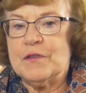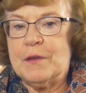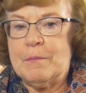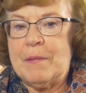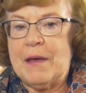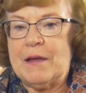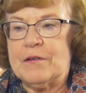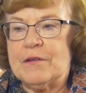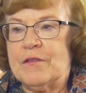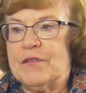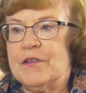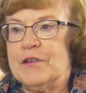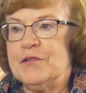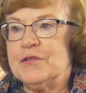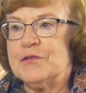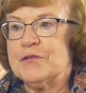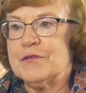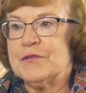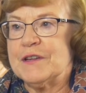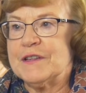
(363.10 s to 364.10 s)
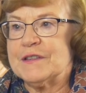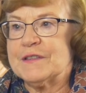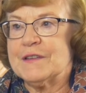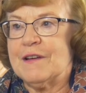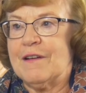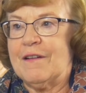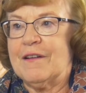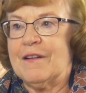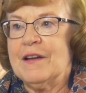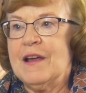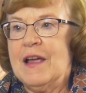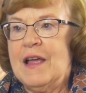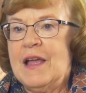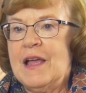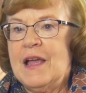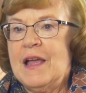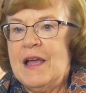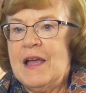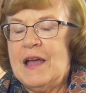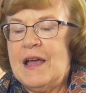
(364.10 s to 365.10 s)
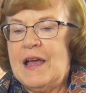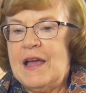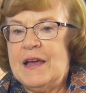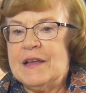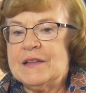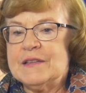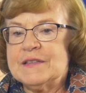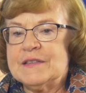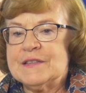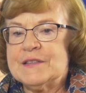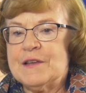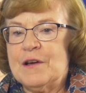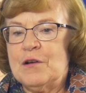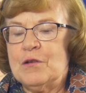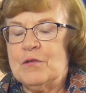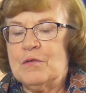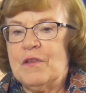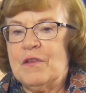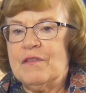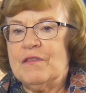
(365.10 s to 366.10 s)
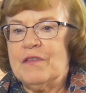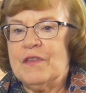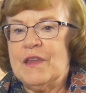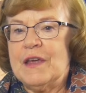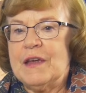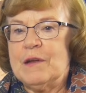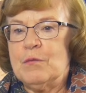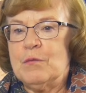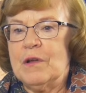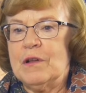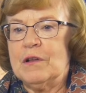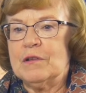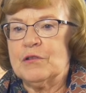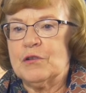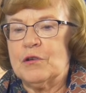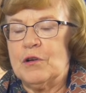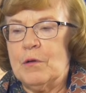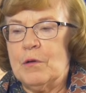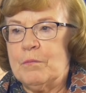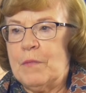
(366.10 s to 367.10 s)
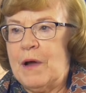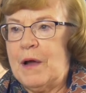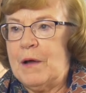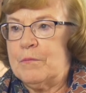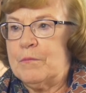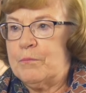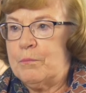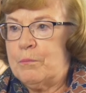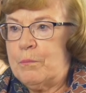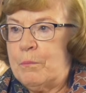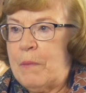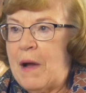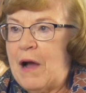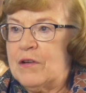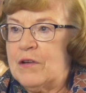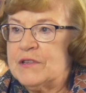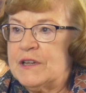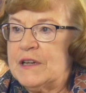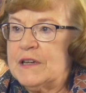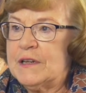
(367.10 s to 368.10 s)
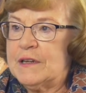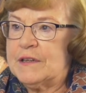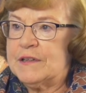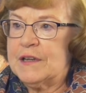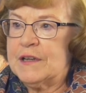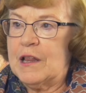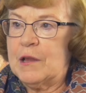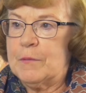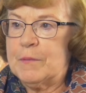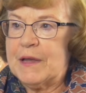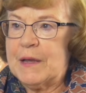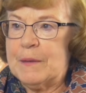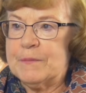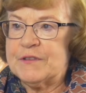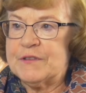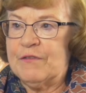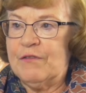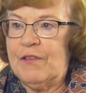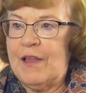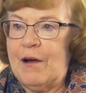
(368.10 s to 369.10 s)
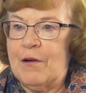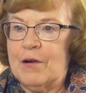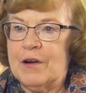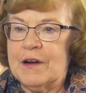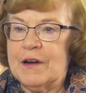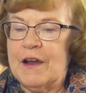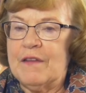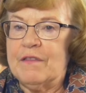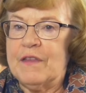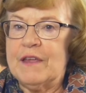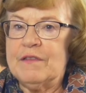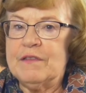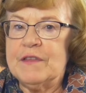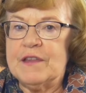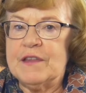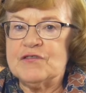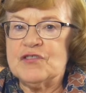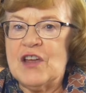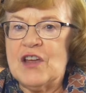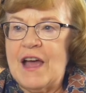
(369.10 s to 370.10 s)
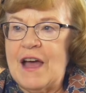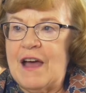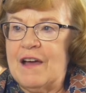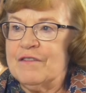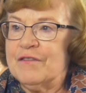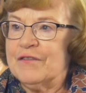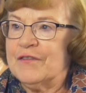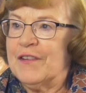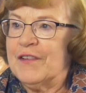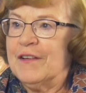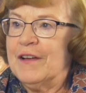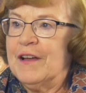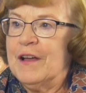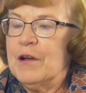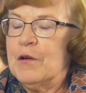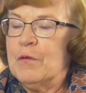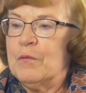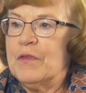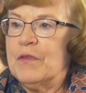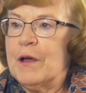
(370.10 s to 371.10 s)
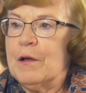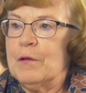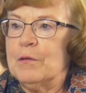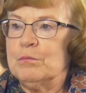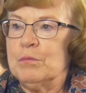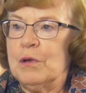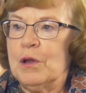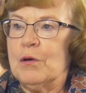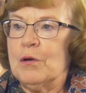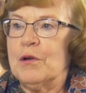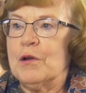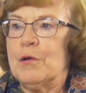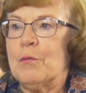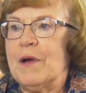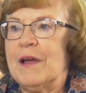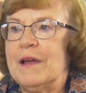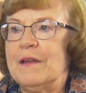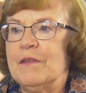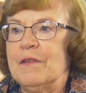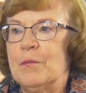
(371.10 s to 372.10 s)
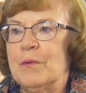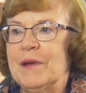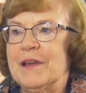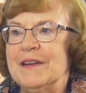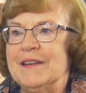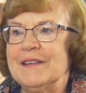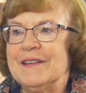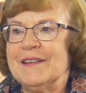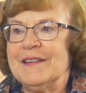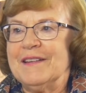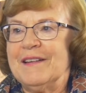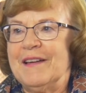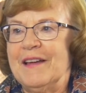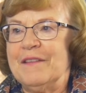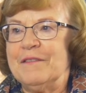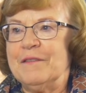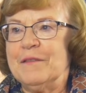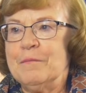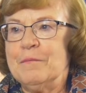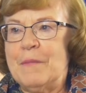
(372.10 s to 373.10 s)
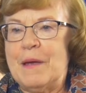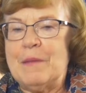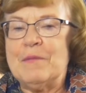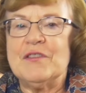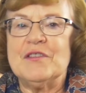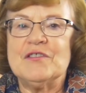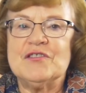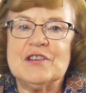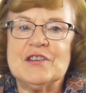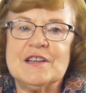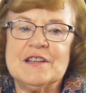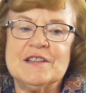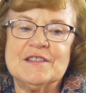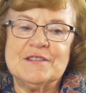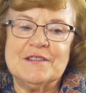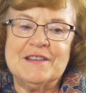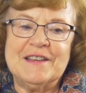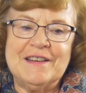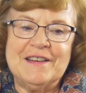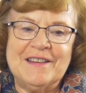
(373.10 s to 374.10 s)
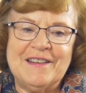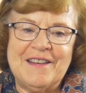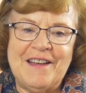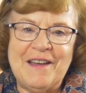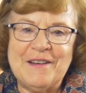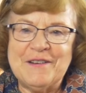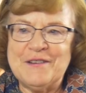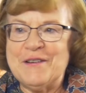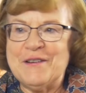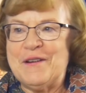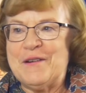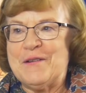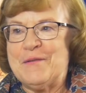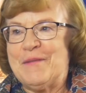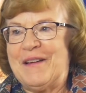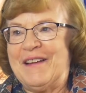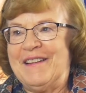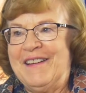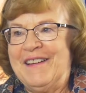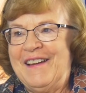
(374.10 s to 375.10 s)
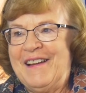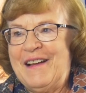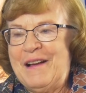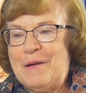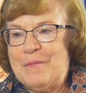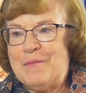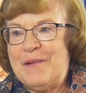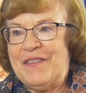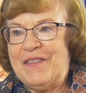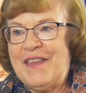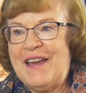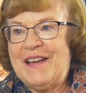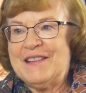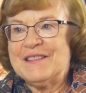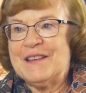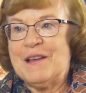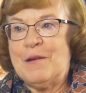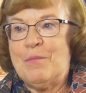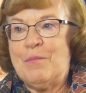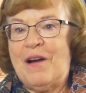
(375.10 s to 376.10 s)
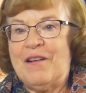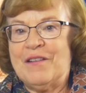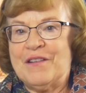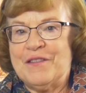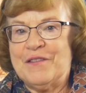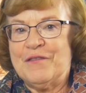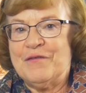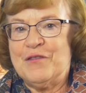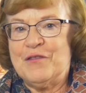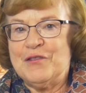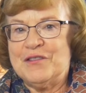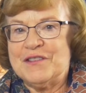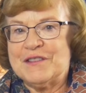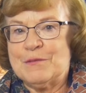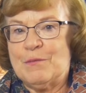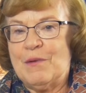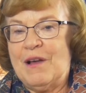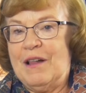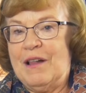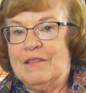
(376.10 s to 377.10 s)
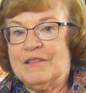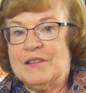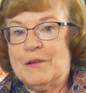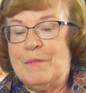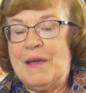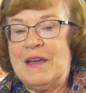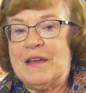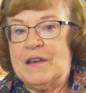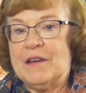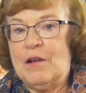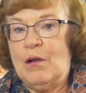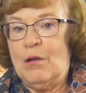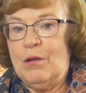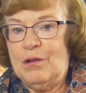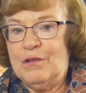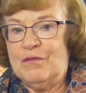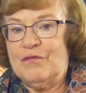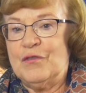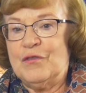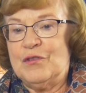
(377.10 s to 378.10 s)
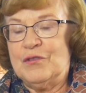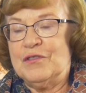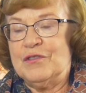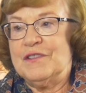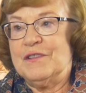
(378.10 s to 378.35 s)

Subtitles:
better the nutrients are. And so they will pound it until it becomes a flour, and then the chaff, they'll blow it away in the wind. And maybe the chickens will eat it, I don't know, but that's a part of the food as well. To make it a whole food,